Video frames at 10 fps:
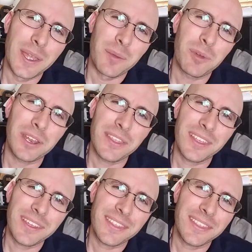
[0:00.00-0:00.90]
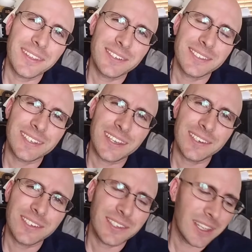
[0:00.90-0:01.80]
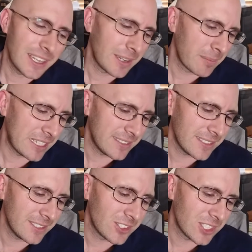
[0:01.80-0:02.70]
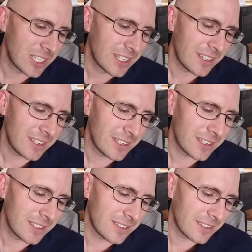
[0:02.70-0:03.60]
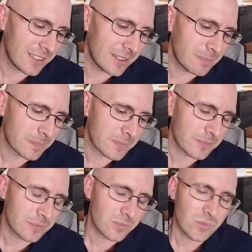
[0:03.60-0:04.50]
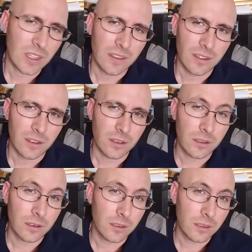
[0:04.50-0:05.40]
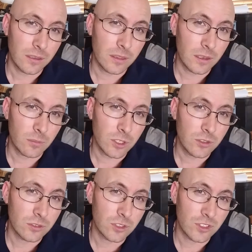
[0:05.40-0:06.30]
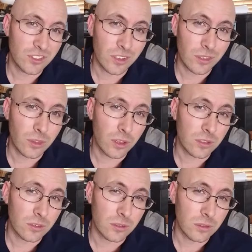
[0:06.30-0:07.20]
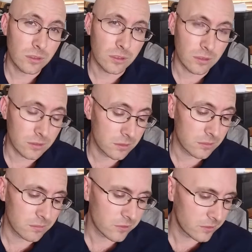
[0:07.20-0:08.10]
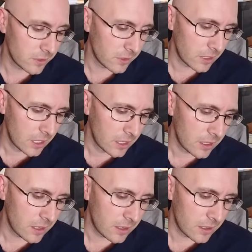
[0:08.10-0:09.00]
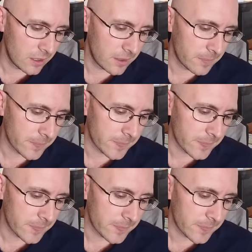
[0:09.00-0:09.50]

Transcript: But I think that there's an underlying message, and I think that message is that thoughts are things. Right.